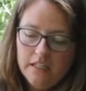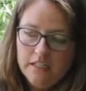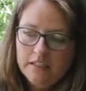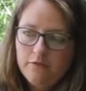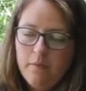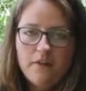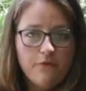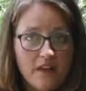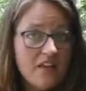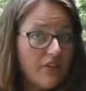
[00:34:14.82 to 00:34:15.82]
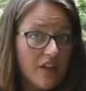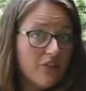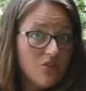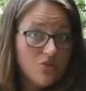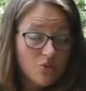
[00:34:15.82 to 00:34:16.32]
leave my faith
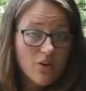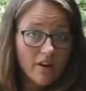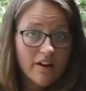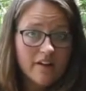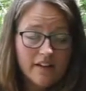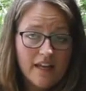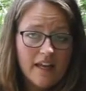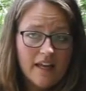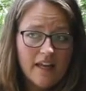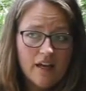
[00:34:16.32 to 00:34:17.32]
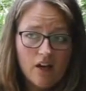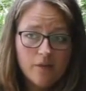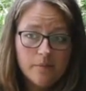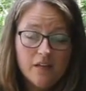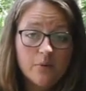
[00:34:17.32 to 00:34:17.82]
at the door,
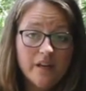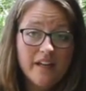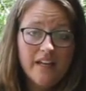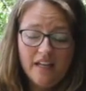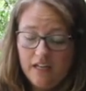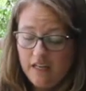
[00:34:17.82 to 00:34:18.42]
on my way in.